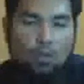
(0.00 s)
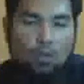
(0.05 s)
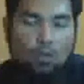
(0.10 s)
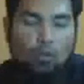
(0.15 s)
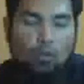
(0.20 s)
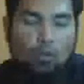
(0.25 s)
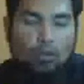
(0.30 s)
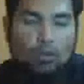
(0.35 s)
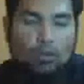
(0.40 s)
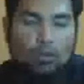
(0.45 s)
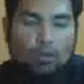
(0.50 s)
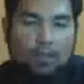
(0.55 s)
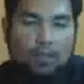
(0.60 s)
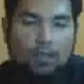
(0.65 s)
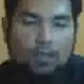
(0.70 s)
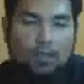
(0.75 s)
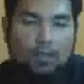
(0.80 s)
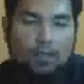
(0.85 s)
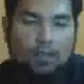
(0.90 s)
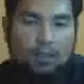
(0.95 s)
When you see
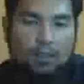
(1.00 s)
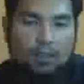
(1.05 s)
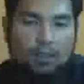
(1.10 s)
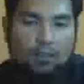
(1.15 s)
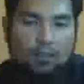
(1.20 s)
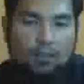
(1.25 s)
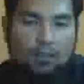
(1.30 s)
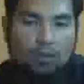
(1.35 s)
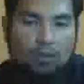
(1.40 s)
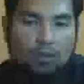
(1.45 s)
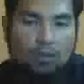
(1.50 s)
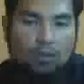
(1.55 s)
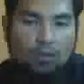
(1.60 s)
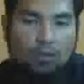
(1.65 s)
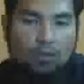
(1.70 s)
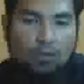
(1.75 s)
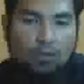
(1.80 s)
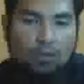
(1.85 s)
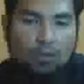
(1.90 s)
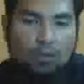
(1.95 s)
this uh, word,
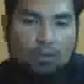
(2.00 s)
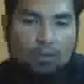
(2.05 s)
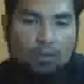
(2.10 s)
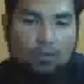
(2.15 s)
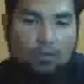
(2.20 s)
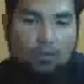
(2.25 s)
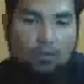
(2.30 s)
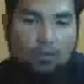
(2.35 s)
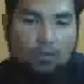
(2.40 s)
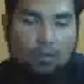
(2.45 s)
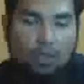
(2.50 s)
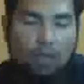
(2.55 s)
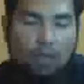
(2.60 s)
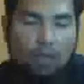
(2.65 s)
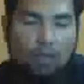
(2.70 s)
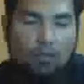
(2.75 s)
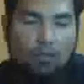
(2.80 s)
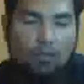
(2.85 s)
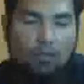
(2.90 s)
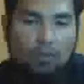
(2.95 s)
which is
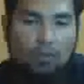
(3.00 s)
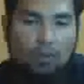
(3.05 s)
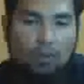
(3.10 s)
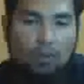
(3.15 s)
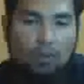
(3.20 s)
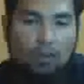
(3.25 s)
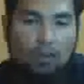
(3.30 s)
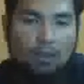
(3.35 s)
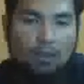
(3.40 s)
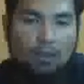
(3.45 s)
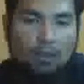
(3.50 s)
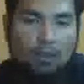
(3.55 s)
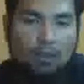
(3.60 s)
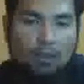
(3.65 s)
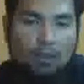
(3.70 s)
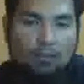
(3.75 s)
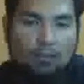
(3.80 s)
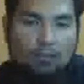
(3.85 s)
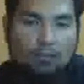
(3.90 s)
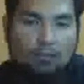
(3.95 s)
wow,
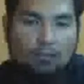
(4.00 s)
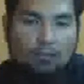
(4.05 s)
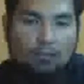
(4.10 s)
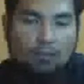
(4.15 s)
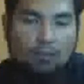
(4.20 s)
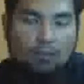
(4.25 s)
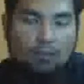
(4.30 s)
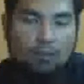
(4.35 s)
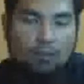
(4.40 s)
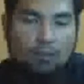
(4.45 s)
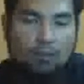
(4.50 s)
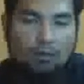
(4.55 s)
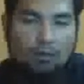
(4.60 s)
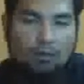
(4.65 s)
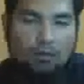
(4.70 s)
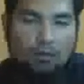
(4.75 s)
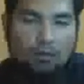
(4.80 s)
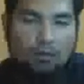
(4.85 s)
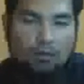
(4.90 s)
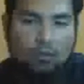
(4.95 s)
and
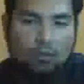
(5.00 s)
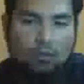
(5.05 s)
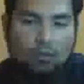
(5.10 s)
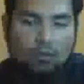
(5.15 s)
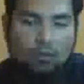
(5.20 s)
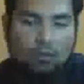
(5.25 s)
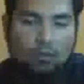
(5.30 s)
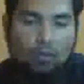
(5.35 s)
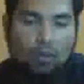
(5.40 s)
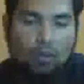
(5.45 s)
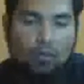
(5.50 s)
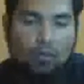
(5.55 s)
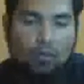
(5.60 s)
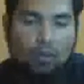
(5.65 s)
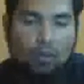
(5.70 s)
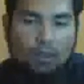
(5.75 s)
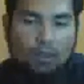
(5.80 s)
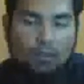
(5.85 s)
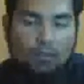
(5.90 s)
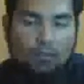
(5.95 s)
so wow
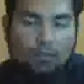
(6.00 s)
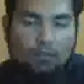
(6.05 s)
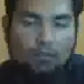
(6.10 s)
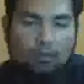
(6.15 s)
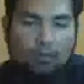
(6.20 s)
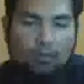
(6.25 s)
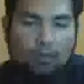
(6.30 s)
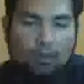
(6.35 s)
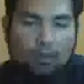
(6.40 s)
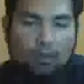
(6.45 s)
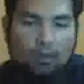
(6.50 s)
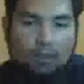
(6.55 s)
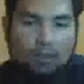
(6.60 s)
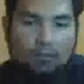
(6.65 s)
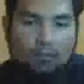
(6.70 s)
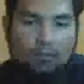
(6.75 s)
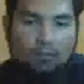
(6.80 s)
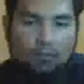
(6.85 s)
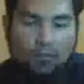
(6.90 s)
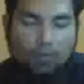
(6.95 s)
coming from the
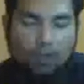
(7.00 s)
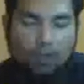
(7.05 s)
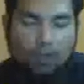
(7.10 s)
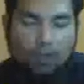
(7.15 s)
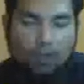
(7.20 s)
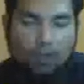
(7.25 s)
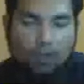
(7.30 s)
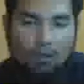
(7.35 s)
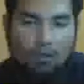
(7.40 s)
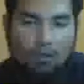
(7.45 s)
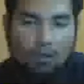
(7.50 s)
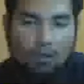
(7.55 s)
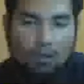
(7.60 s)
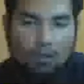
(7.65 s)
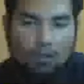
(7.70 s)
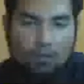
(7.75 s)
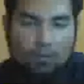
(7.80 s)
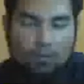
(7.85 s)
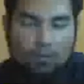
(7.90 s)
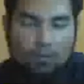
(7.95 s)
uh,
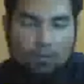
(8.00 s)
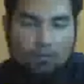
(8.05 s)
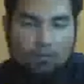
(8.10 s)
lips,